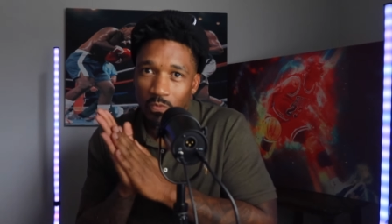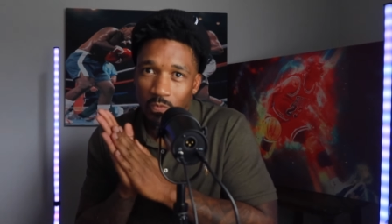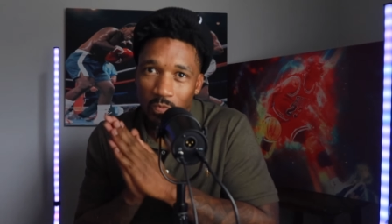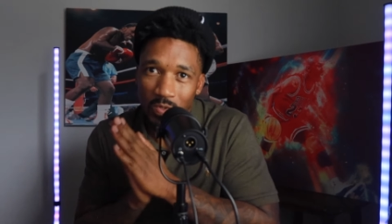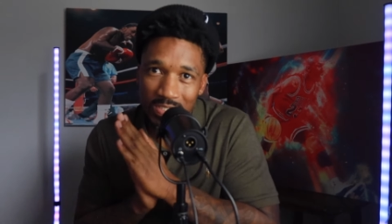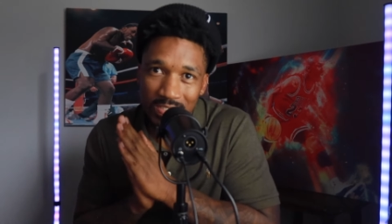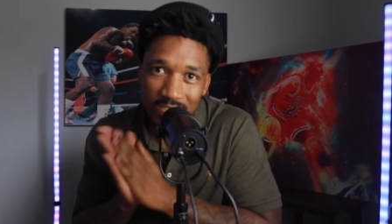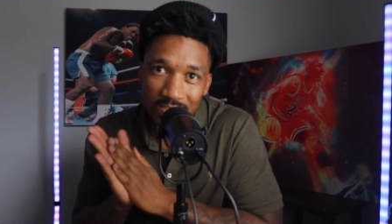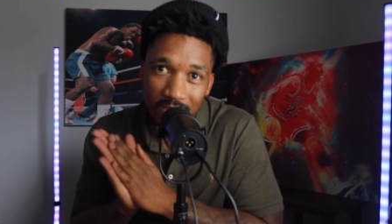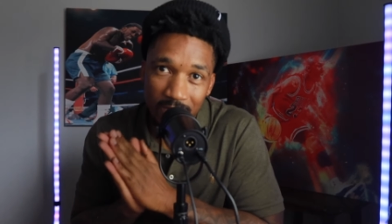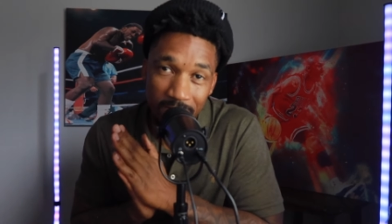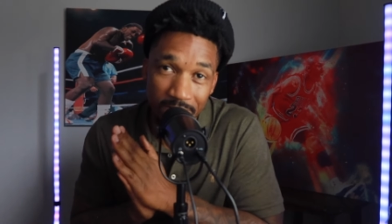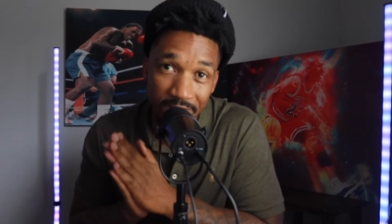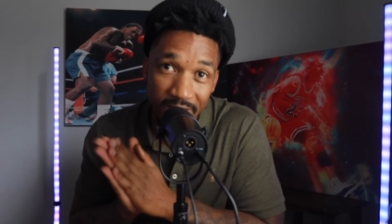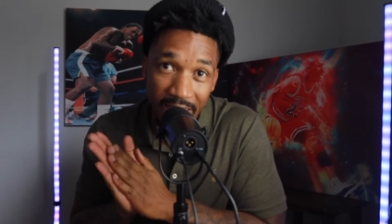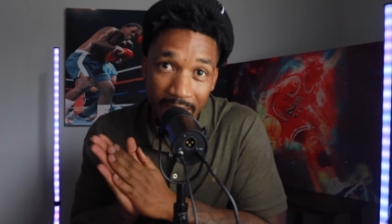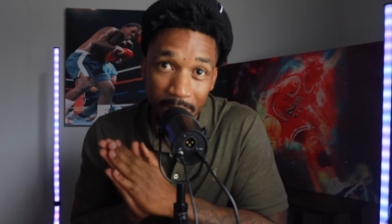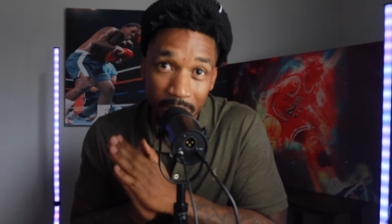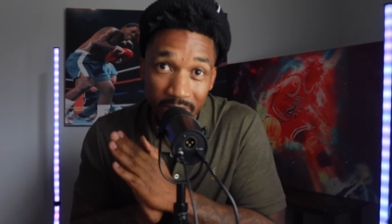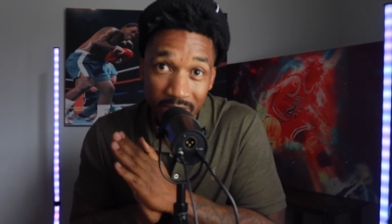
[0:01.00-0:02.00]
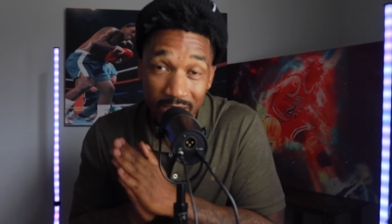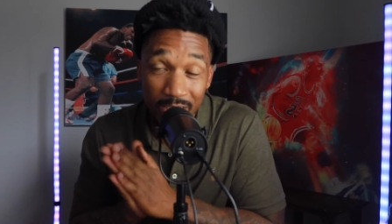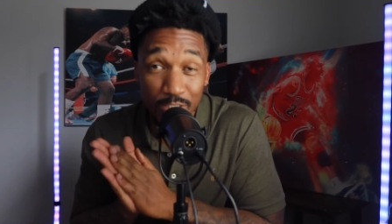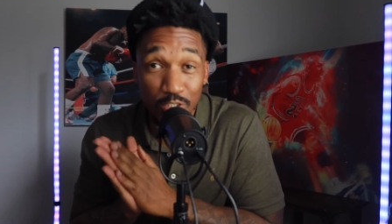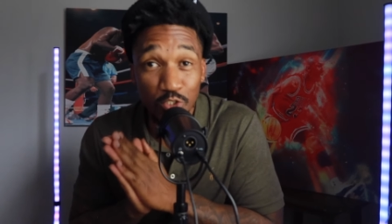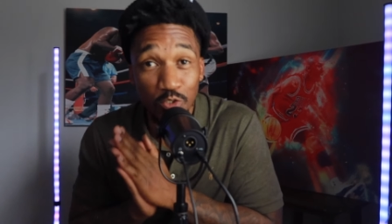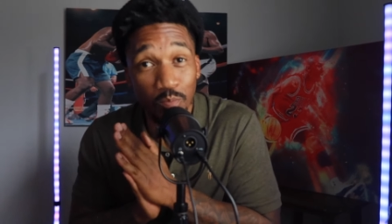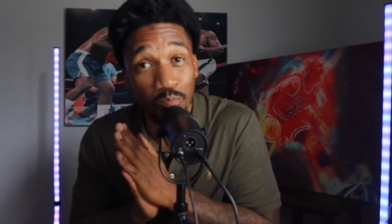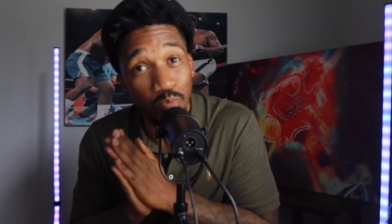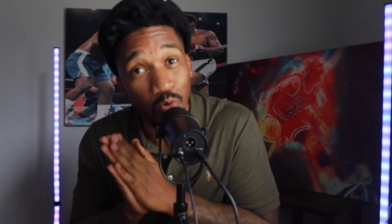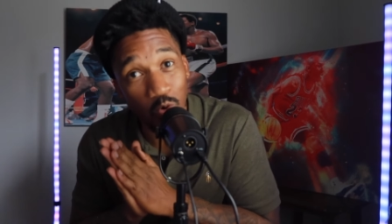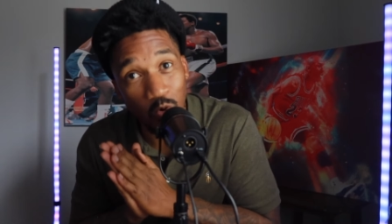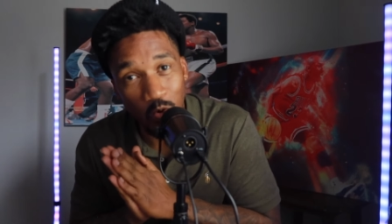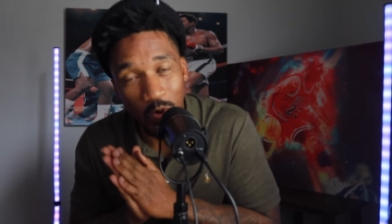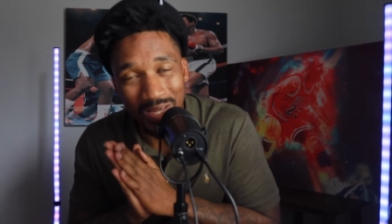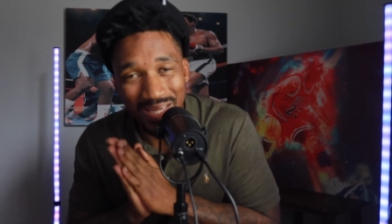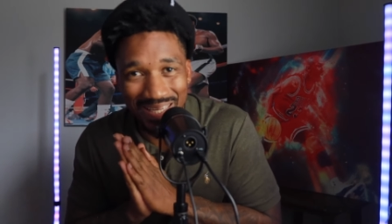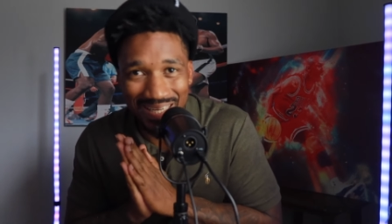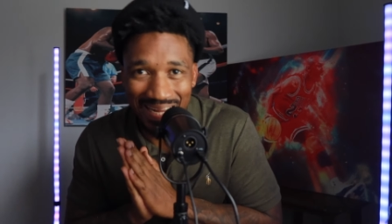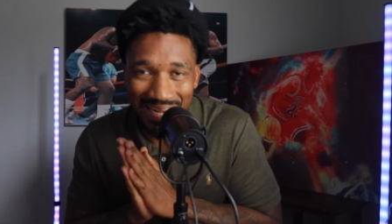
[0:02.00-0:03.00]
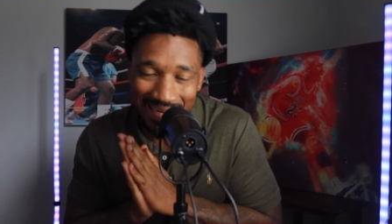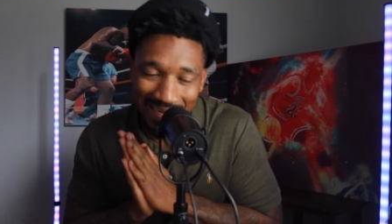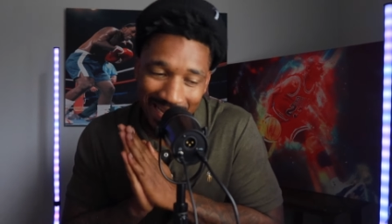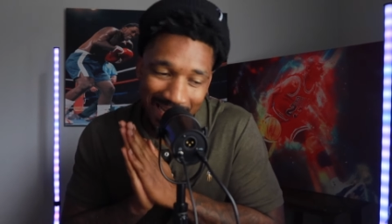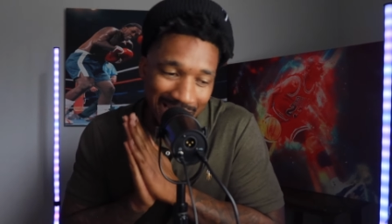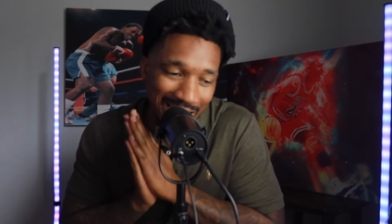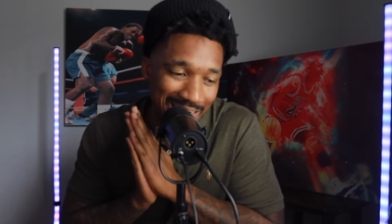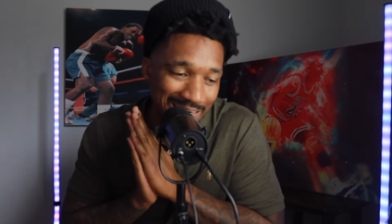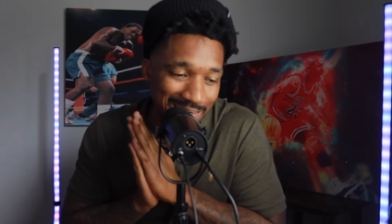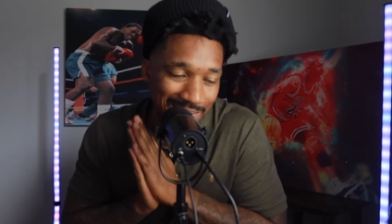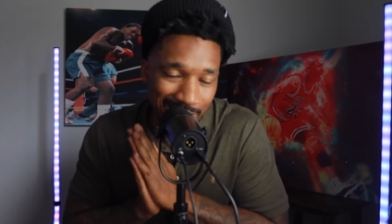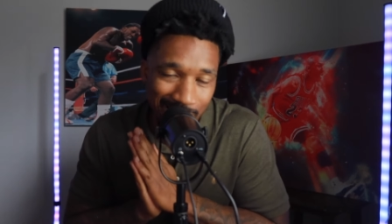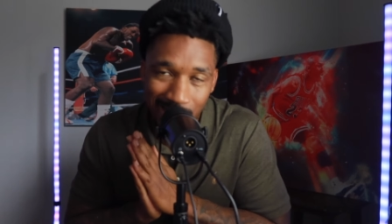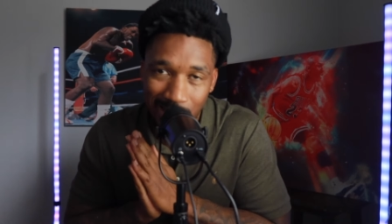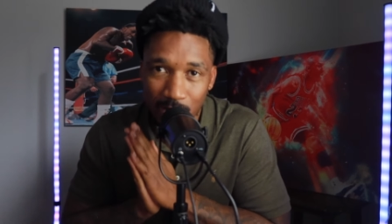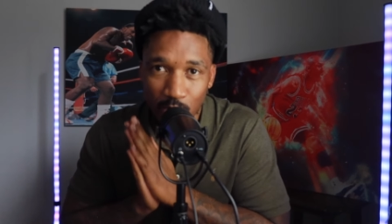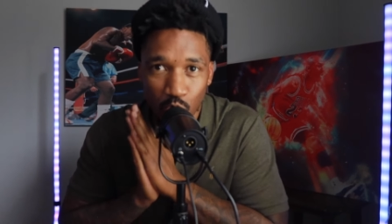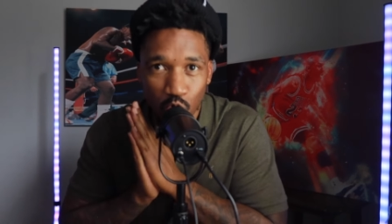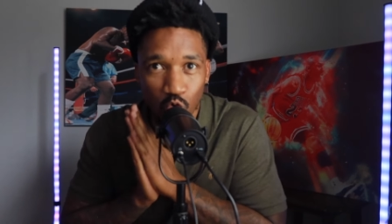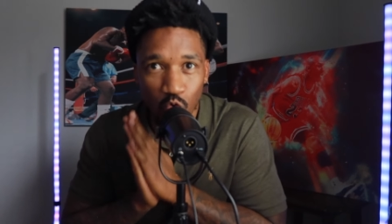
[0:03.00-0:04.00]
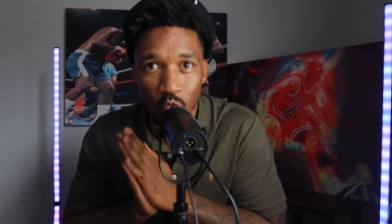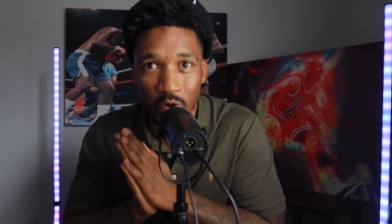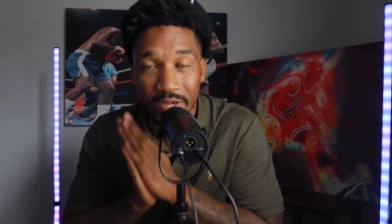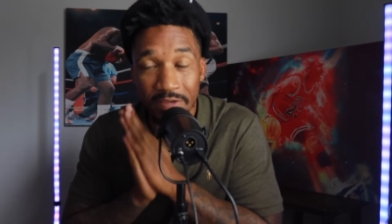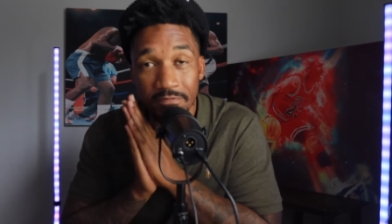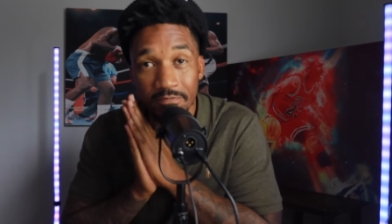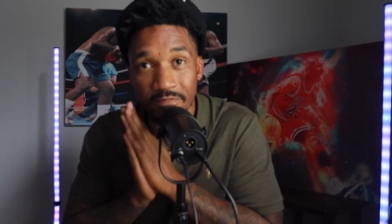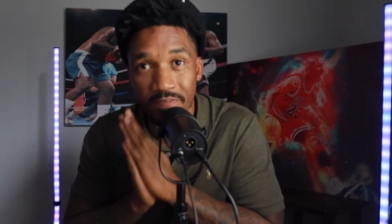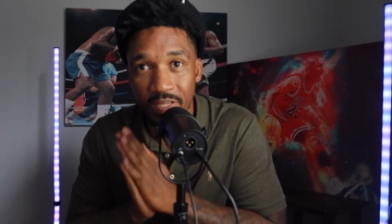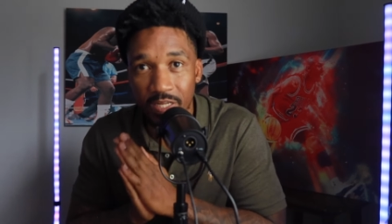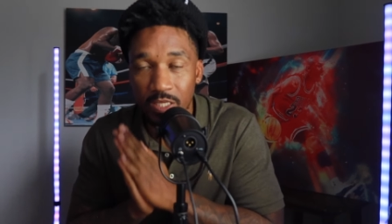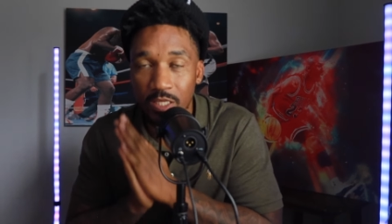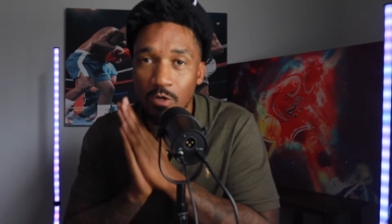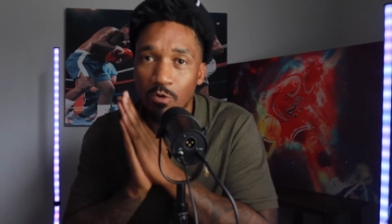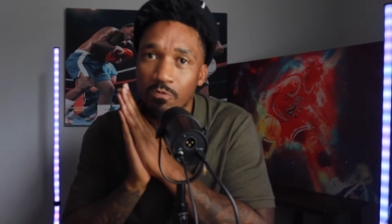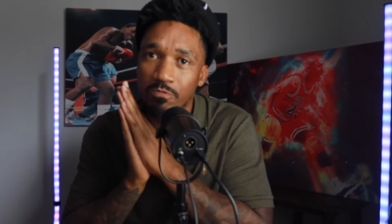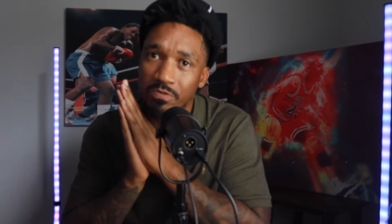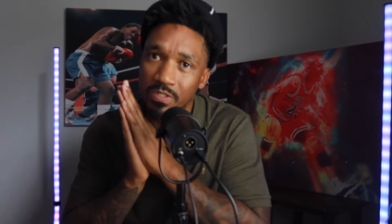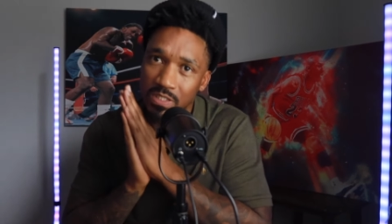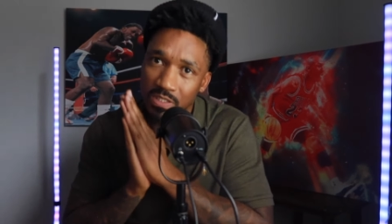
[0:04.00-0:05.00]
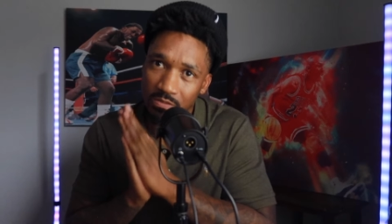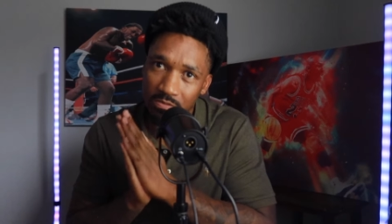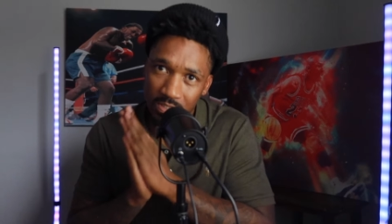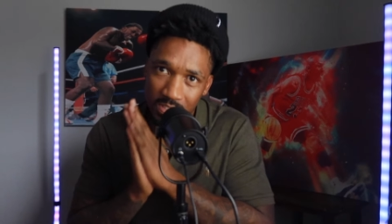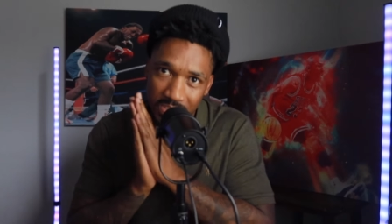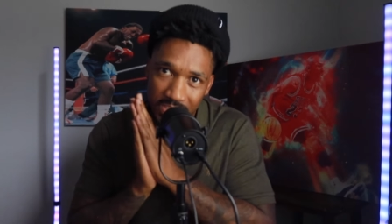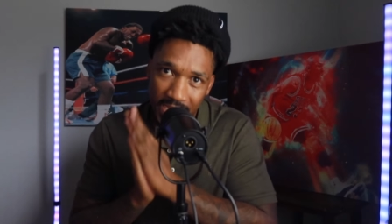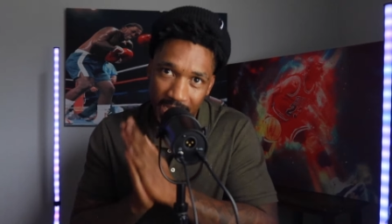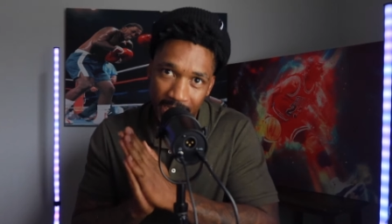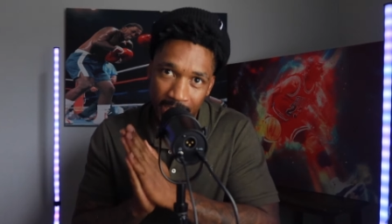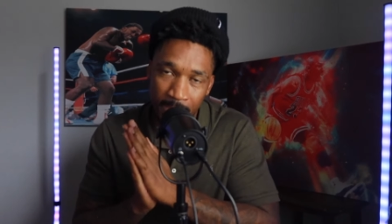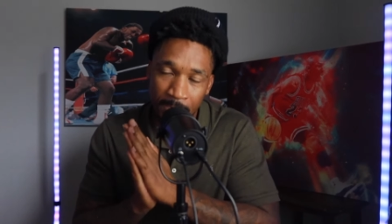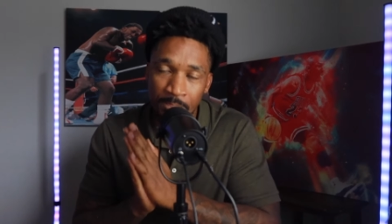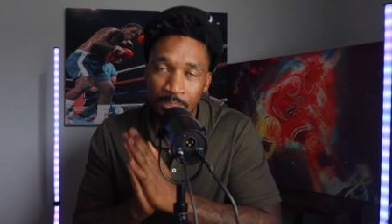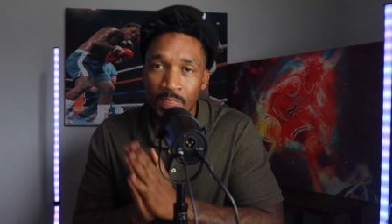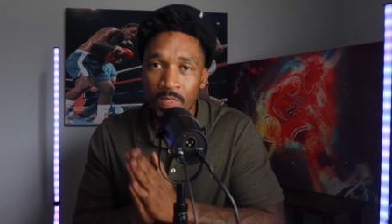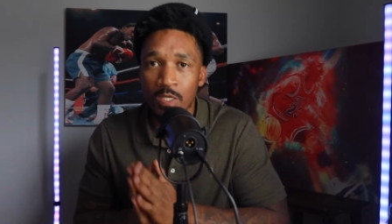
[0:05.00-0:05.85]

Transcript: What's up, family? It's your boy, and I got another great video for you today.